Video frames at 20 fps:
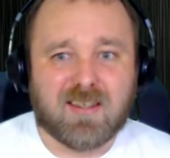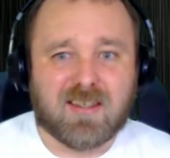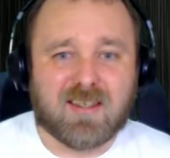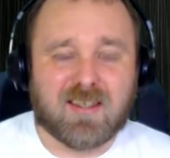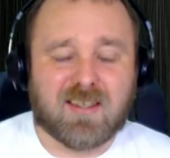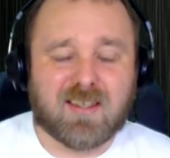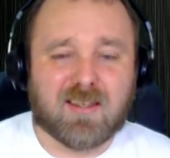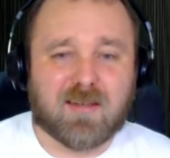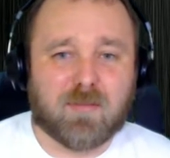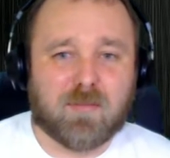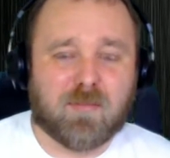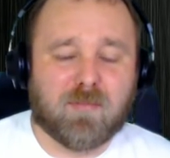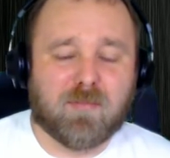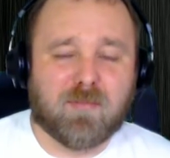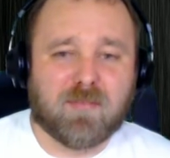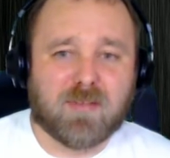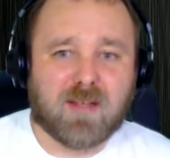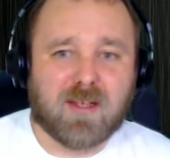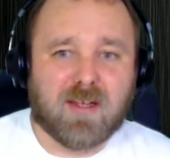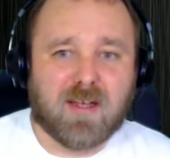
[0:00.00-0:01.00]
And
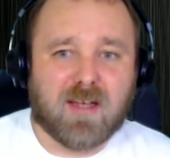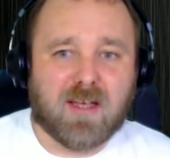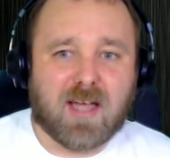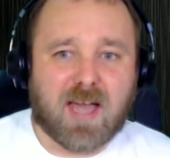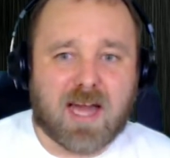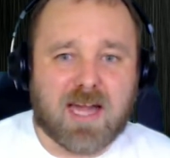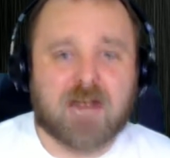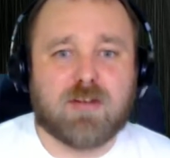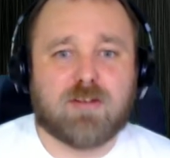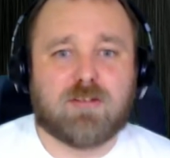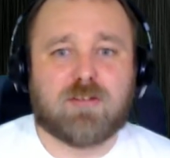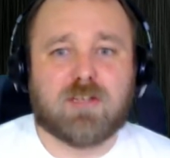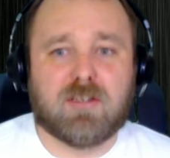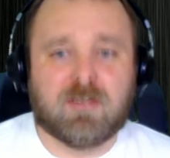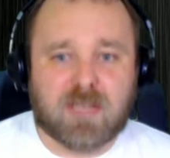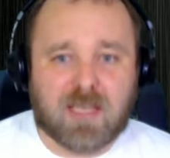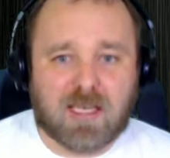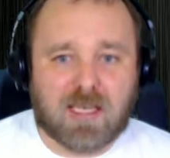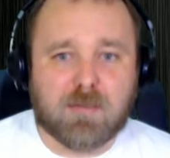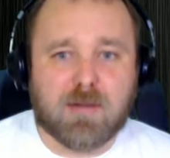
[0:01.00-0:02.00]
then so
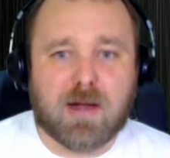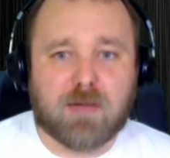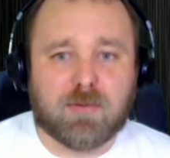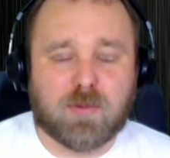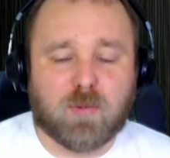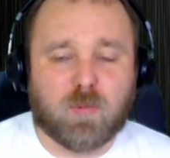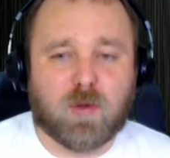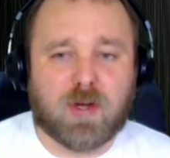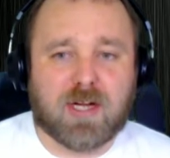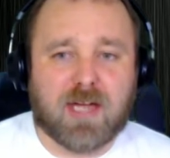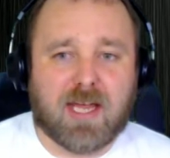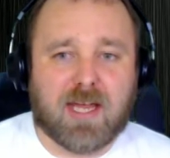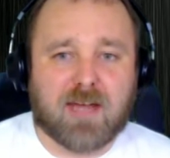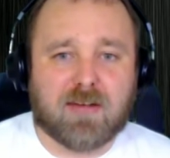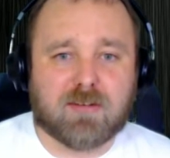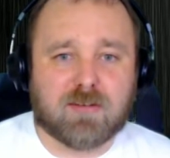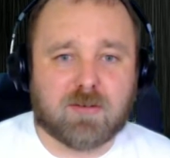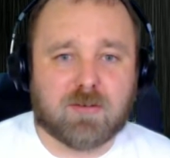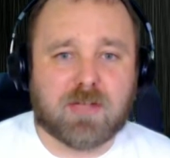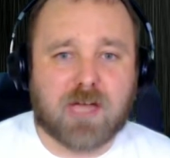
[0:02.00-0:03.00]
they've came out with the 1X,
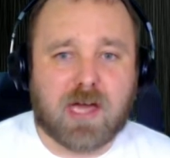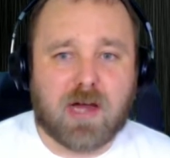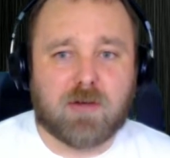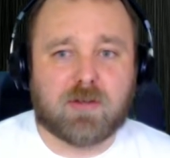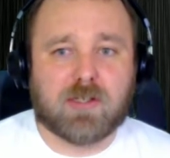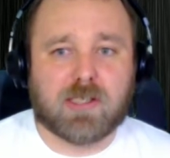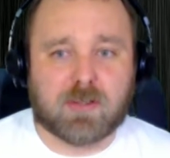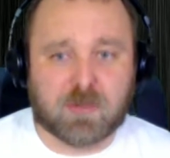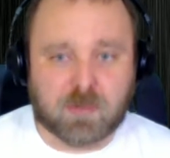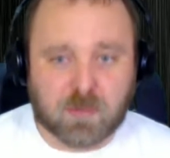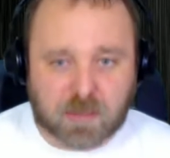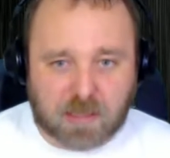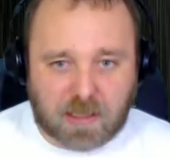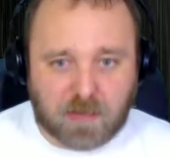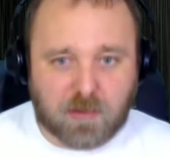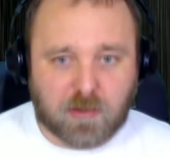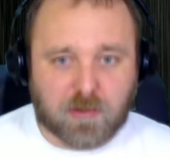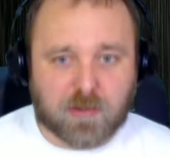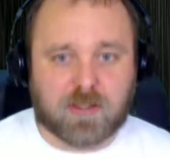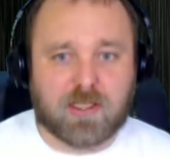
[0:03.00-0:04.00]
so now like, okay,
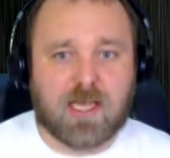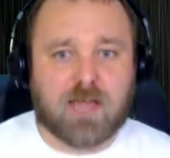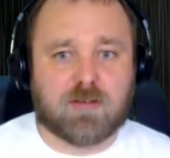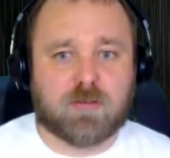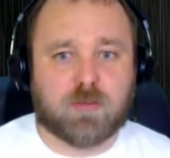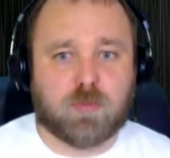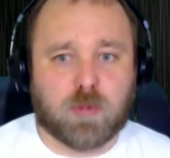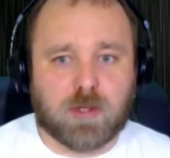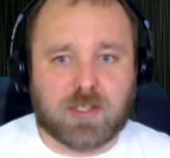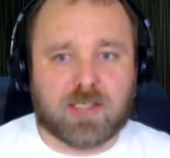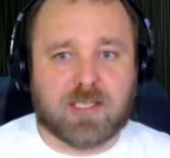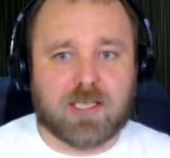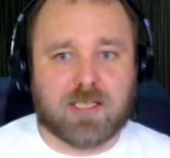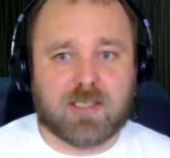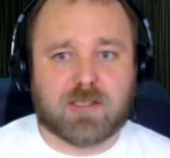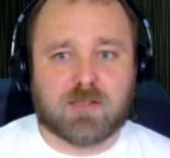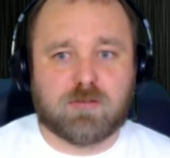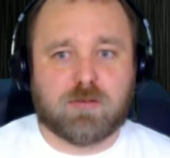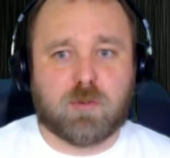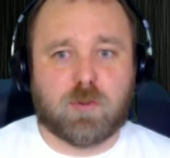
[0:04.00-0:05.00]
look, yes, we're the
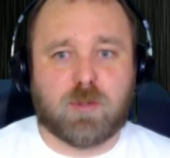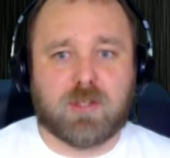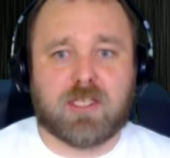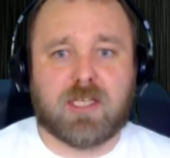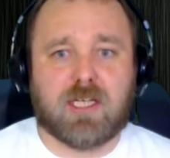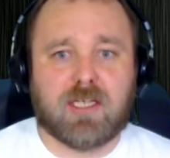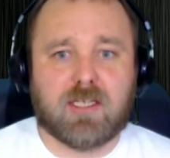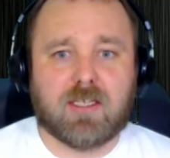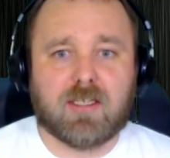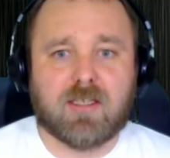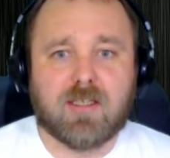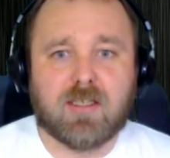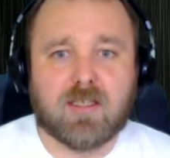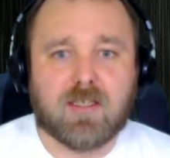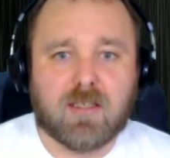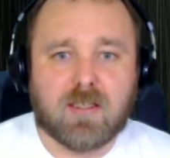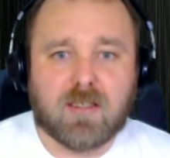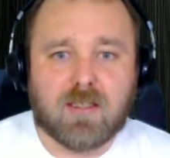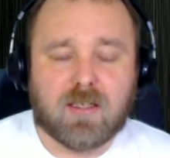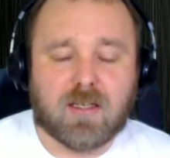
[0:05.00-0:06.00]
kings of 4K.
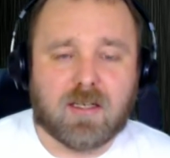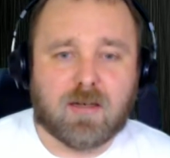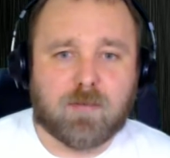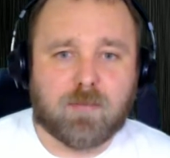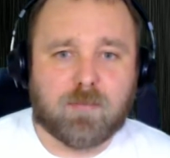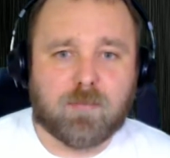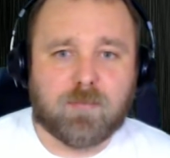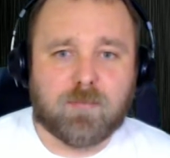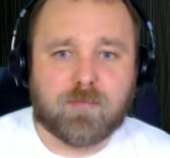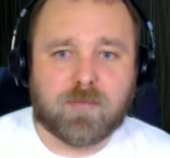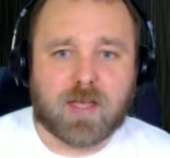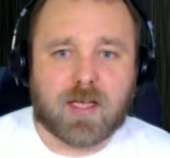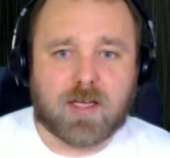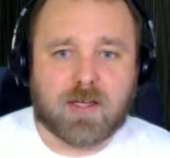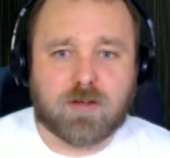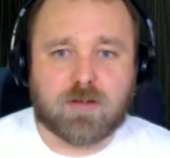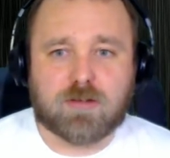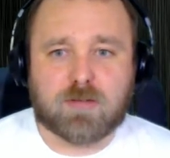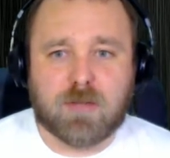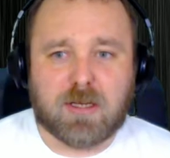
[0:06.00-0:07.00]
And
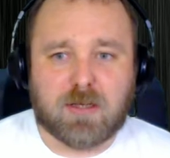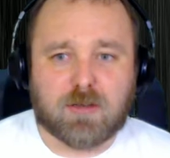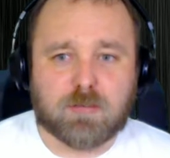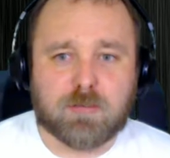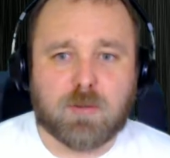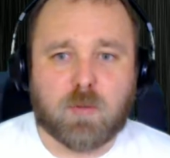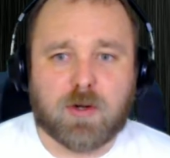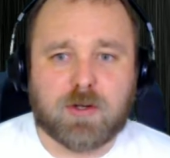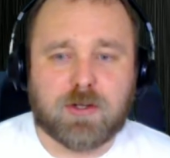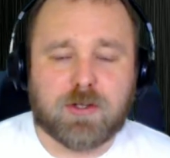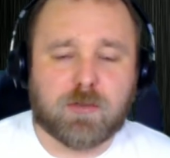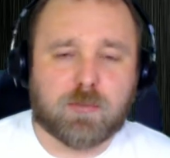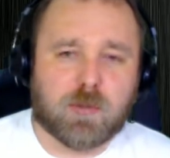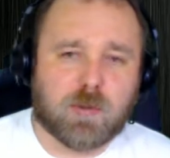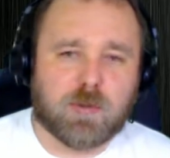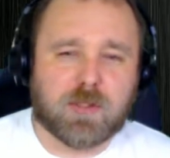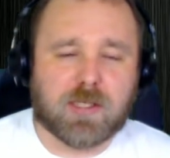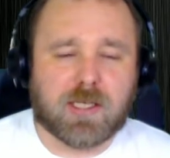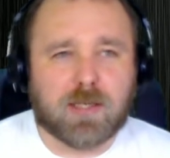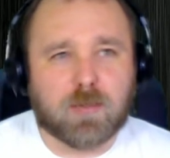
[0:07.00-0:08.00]
it just makes me wonder, well,
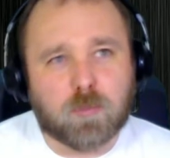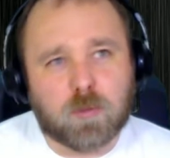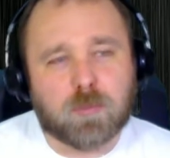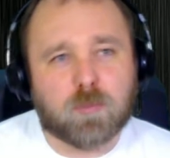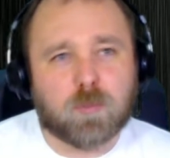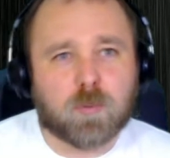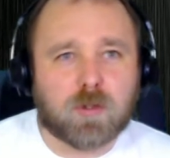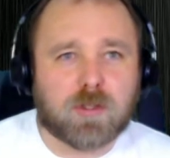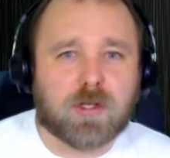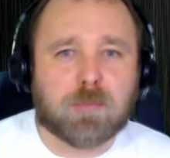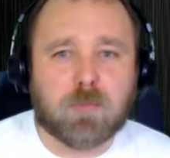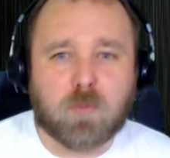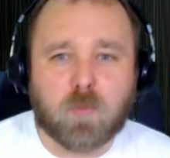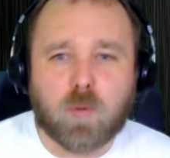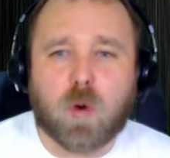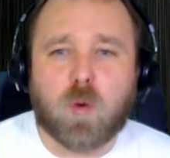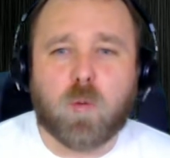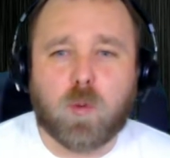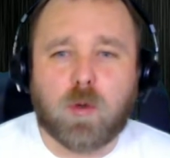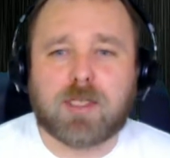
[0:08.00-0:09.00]
okay, what would
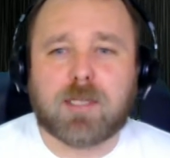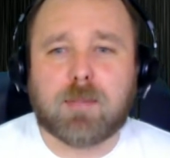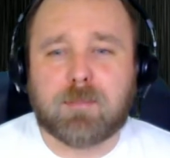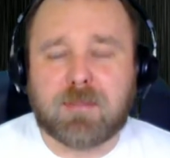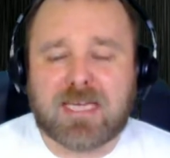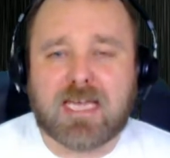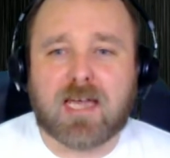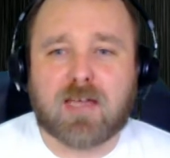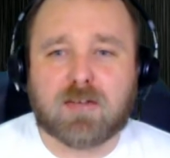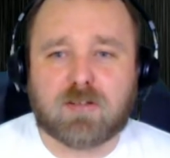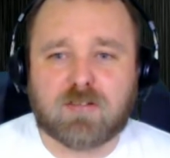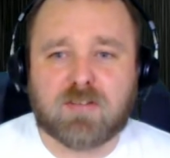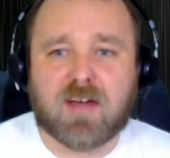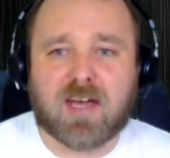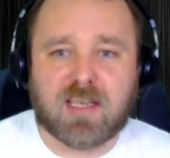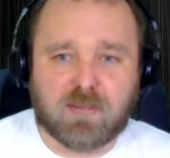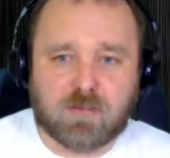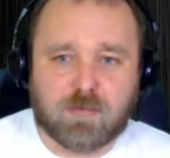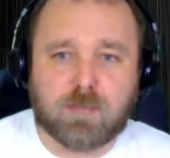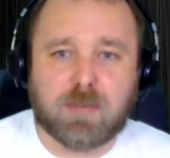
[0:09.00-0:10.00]
a
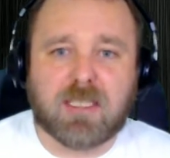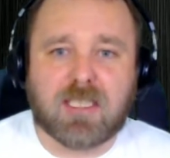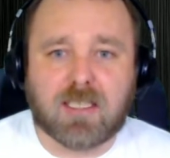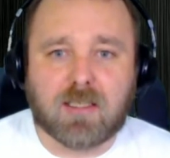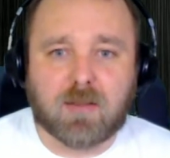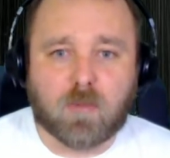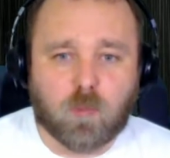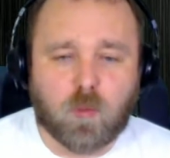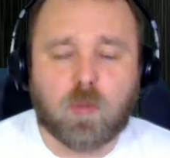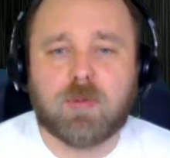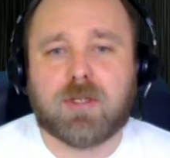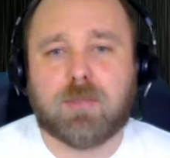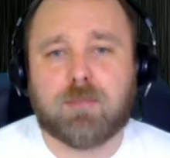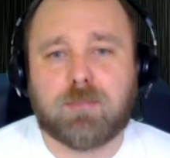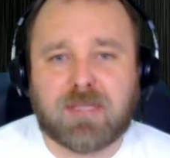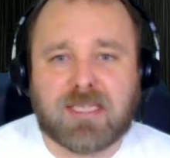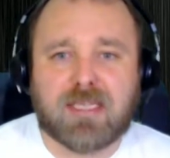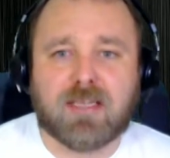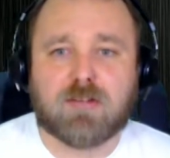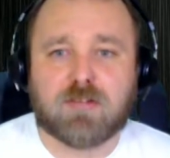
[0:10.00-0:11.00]
PS5 be? What would a
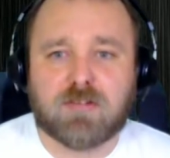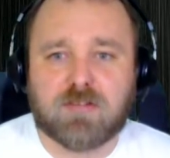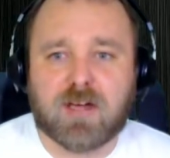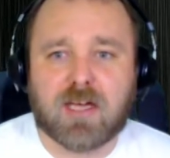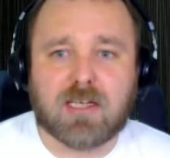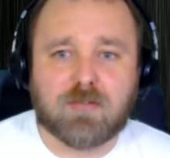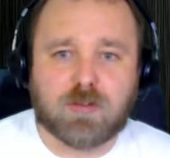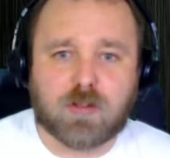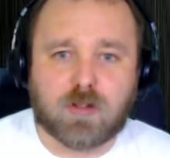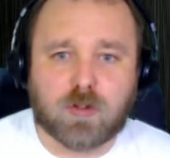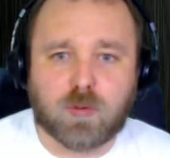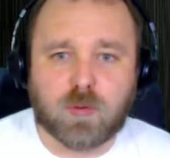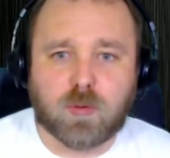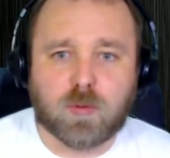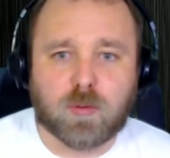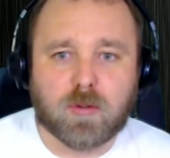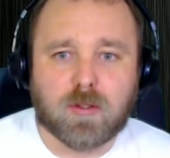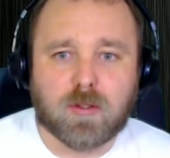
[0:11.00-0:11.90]
PS5 do?